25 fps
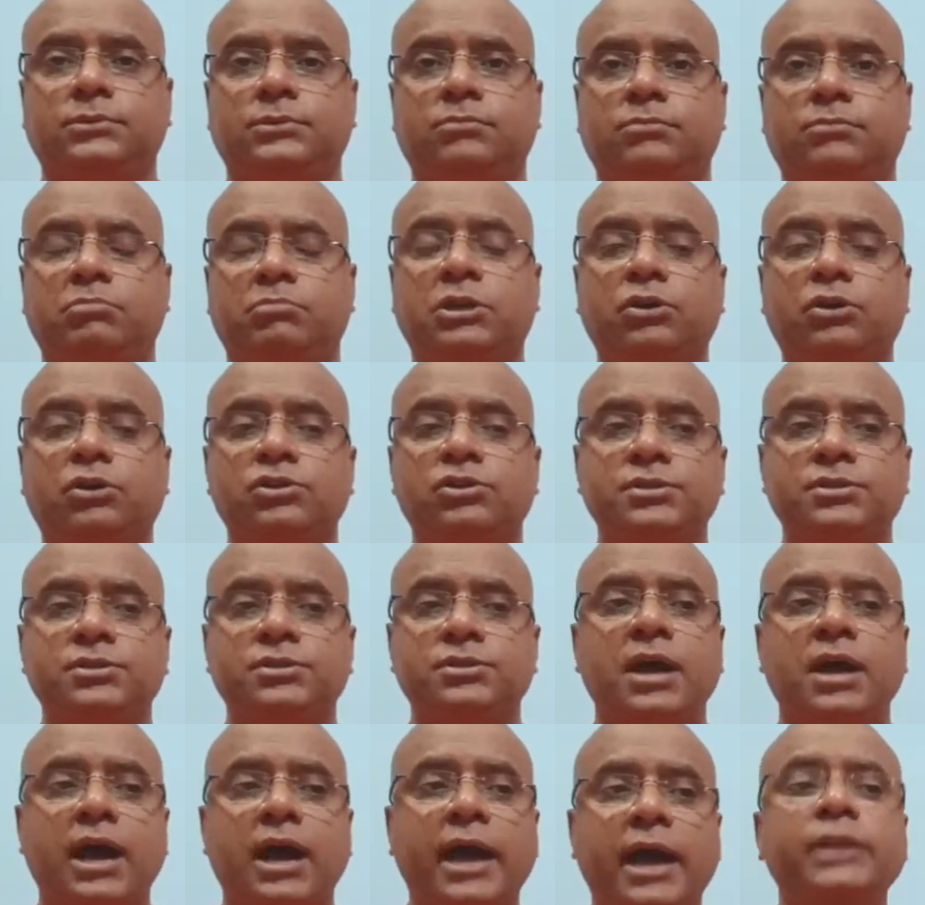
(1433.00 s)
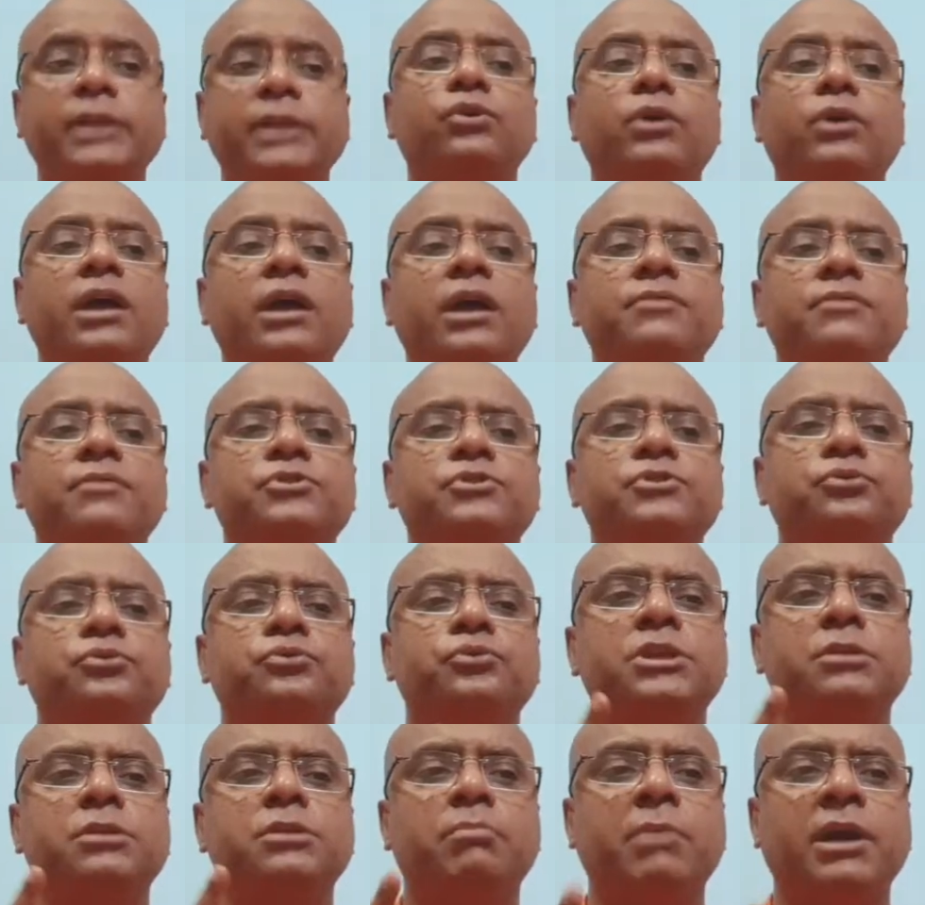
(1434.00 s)
because I know I have to do
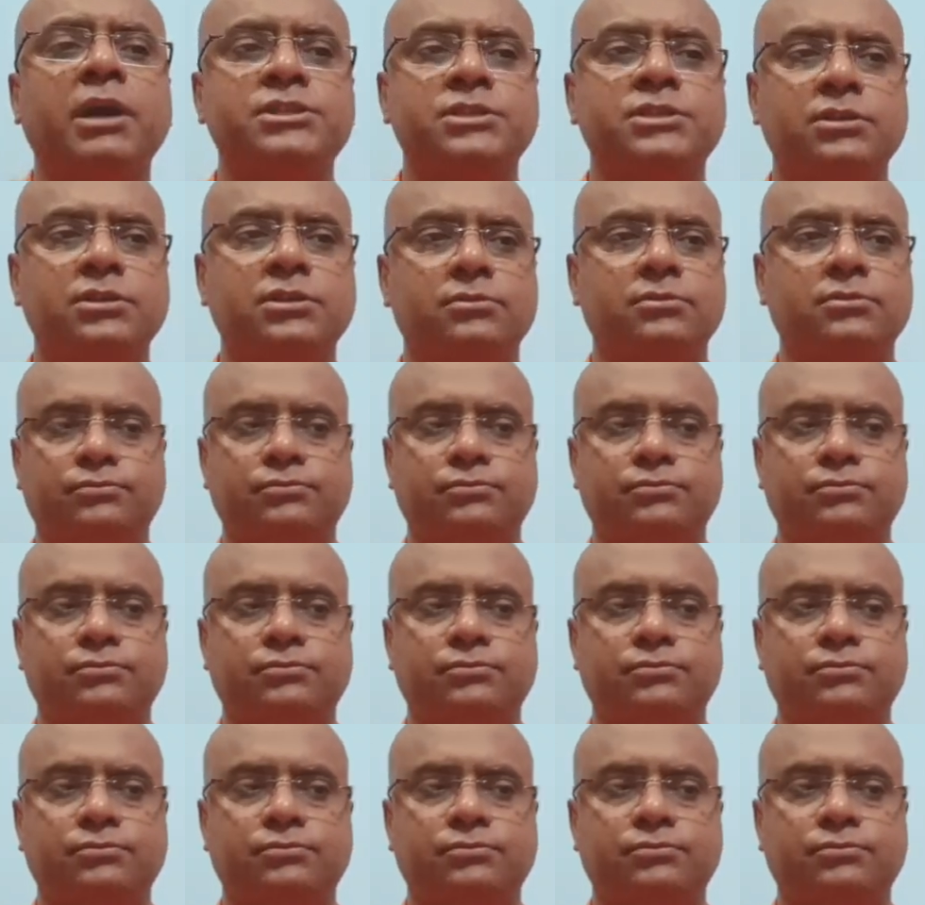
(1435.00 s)
it myself.